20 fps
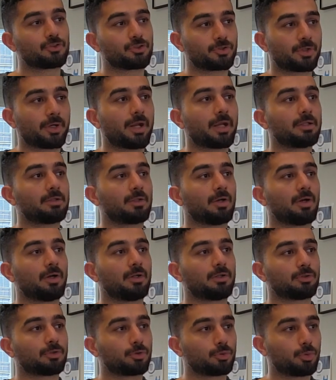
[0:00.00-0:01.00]
trained
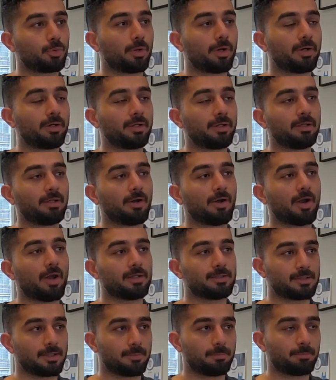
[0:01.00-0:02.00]
on query
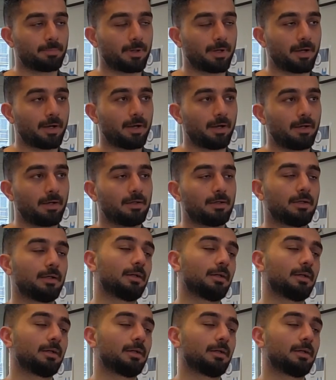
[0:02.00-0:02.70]
item pair.